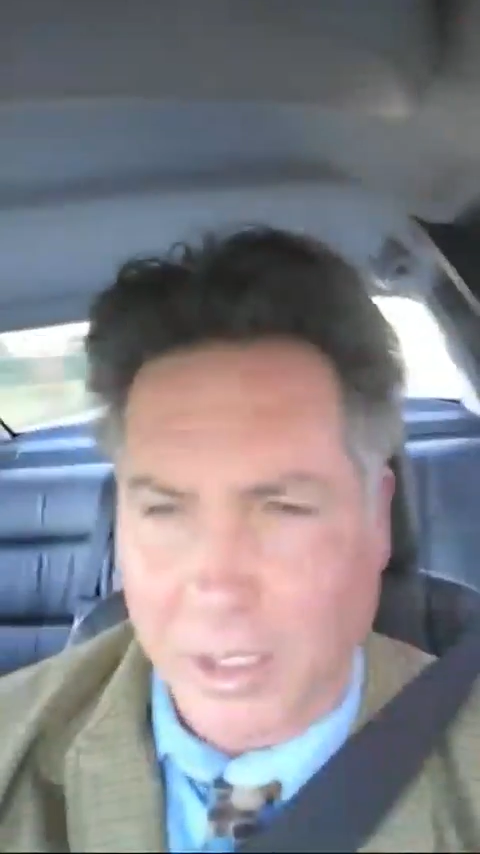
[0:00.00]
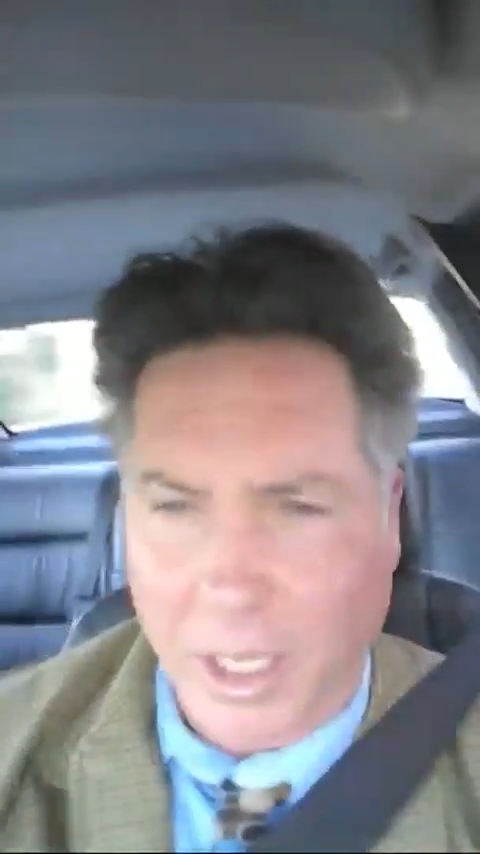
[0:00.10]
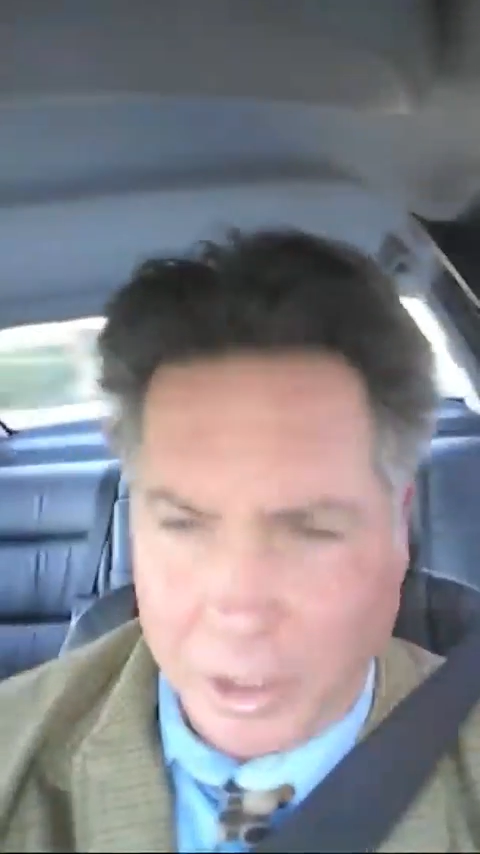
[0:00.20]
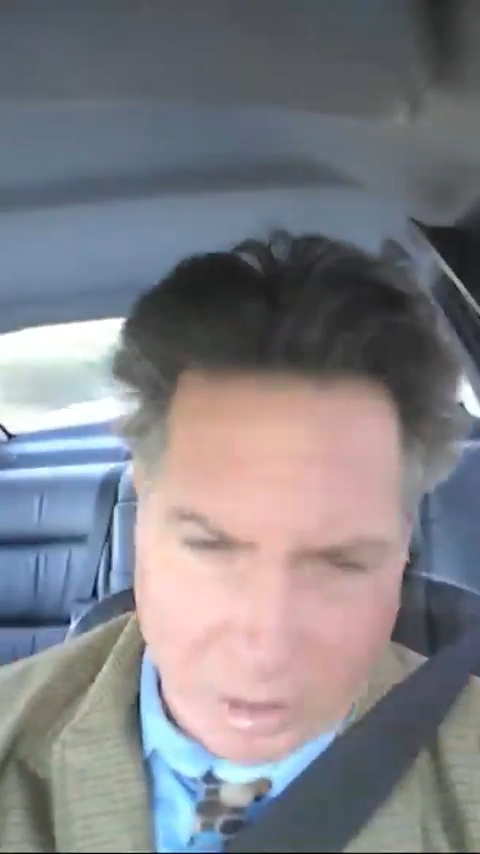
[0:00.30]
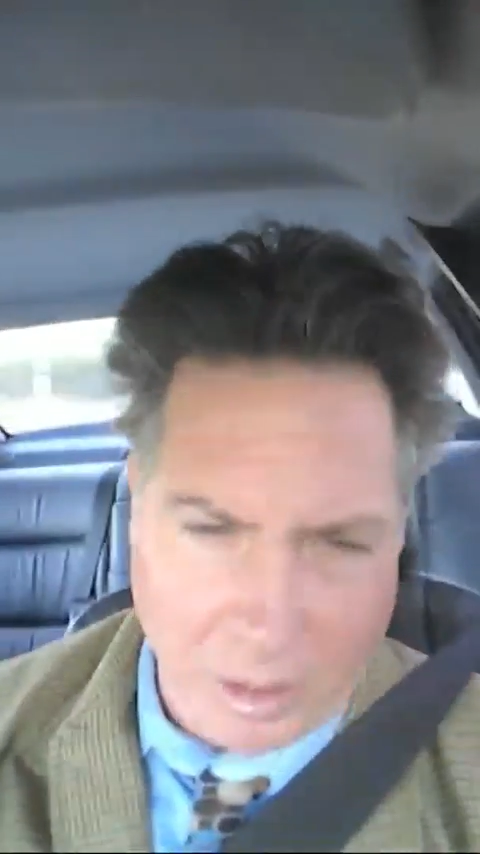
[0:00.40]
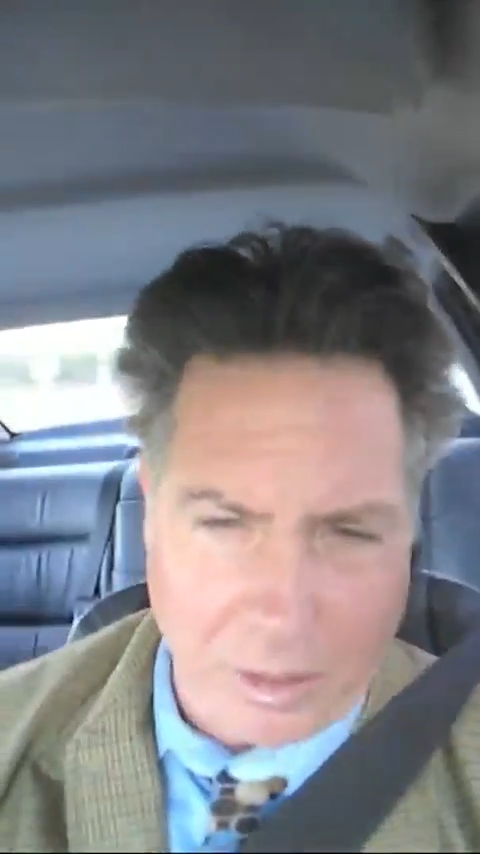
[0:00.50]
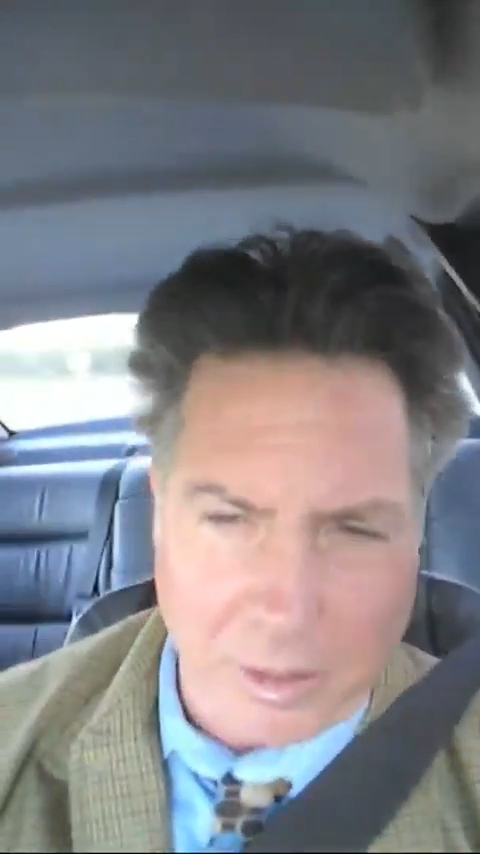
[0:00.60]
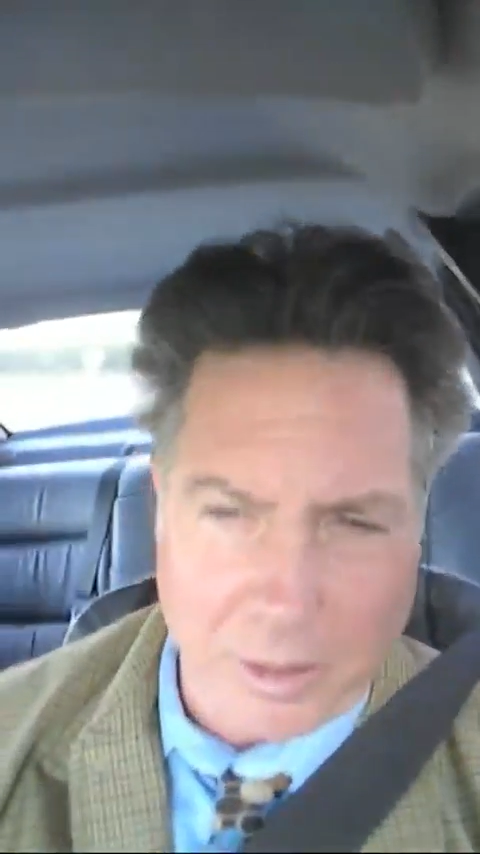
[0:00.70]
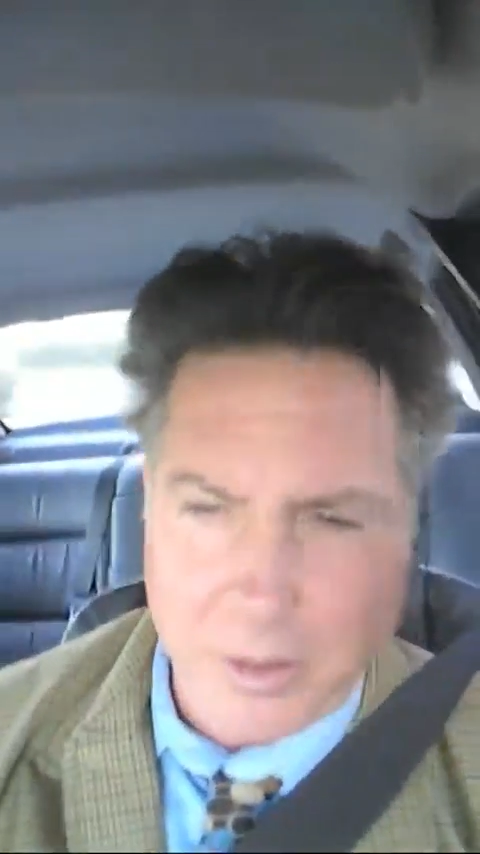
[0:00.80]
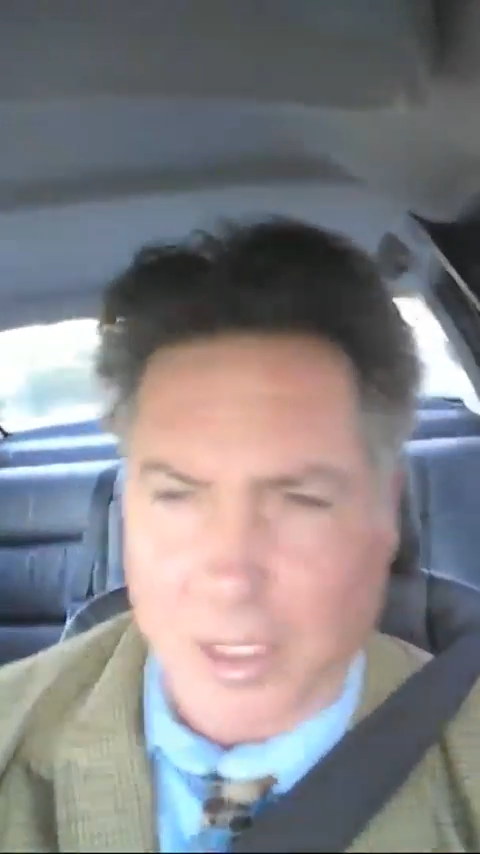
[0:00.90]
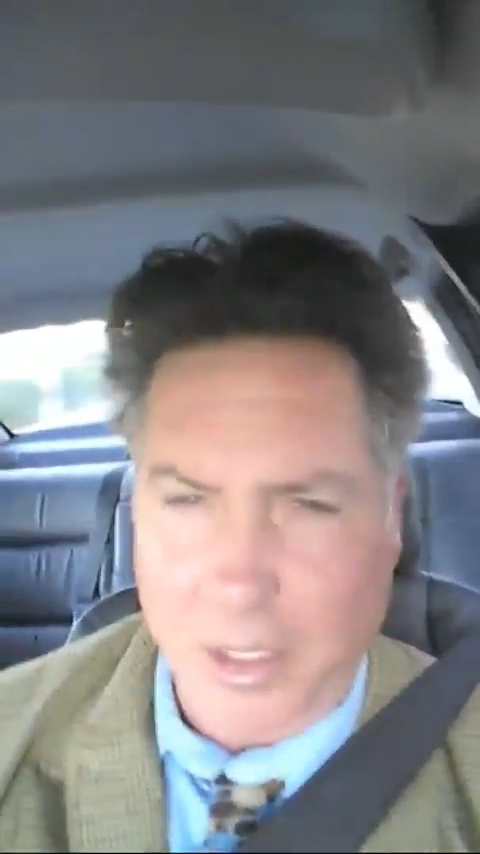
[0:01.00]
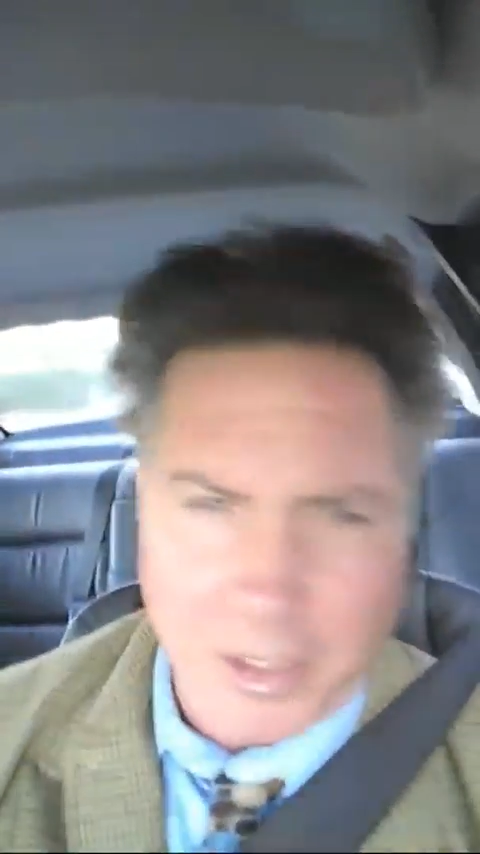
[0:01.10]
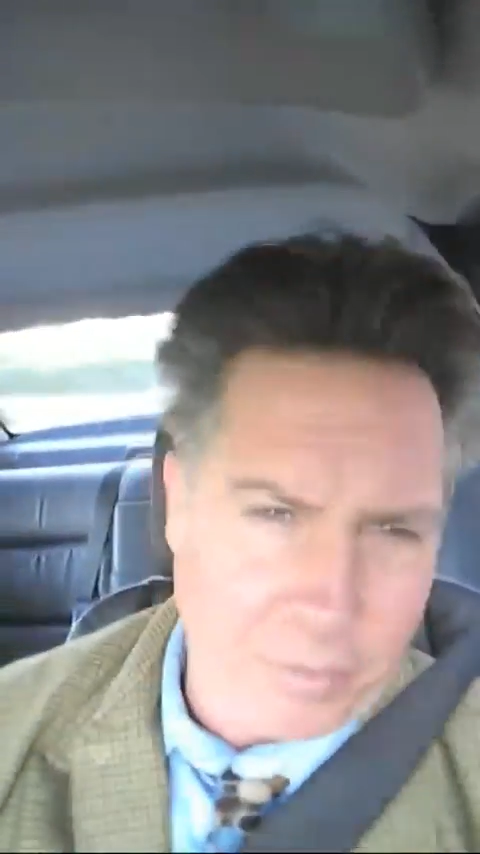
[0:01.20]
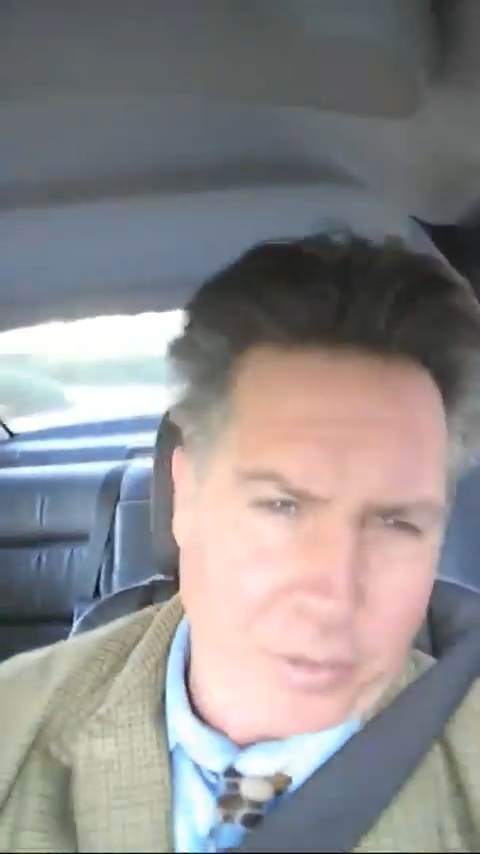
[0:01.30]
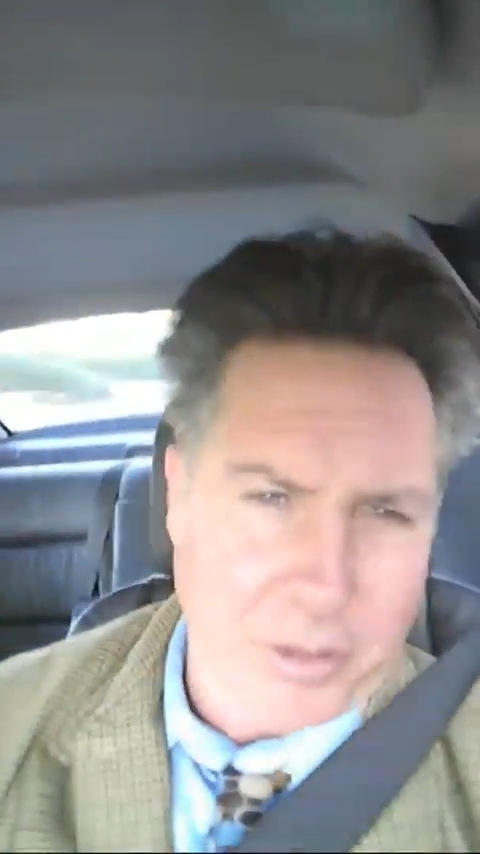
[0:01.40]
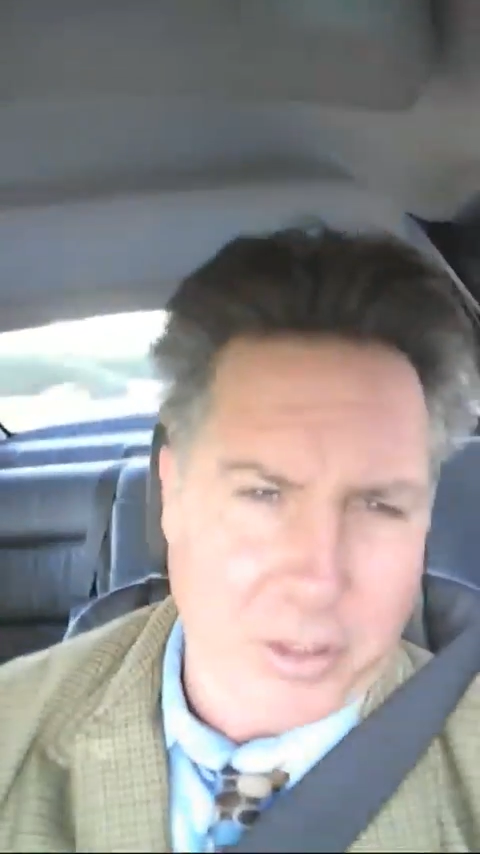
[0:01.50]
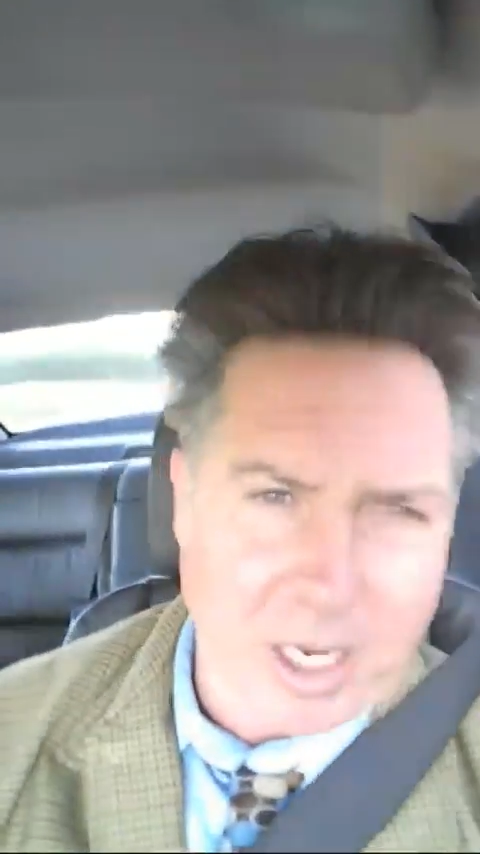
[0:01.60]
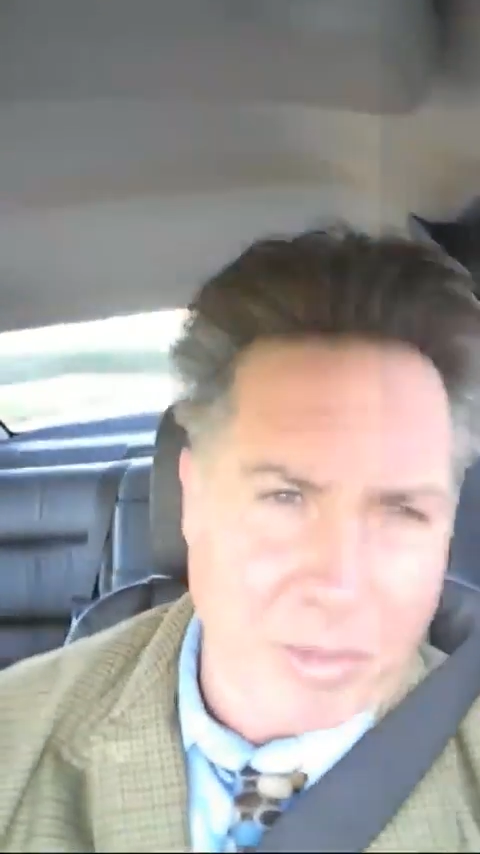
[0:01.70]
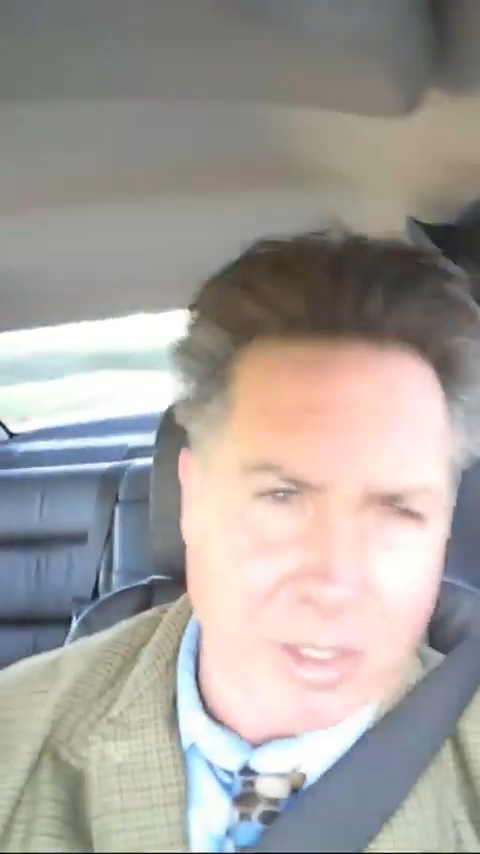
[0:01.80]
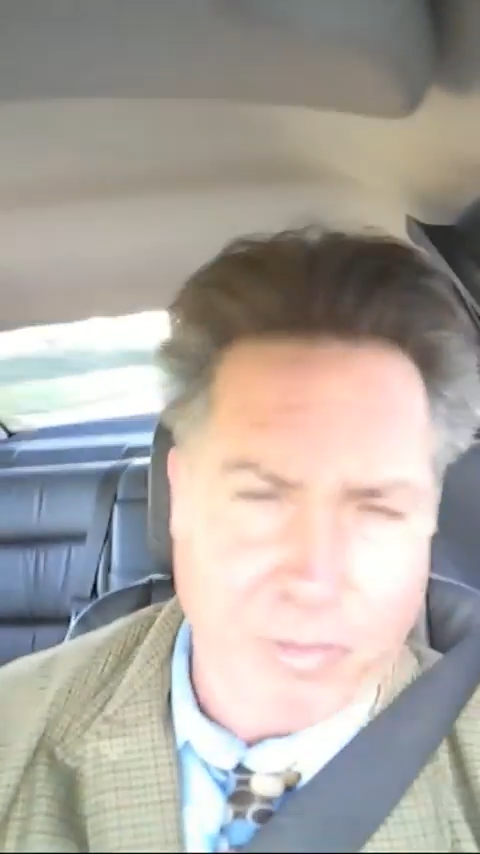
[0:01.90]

engineer different types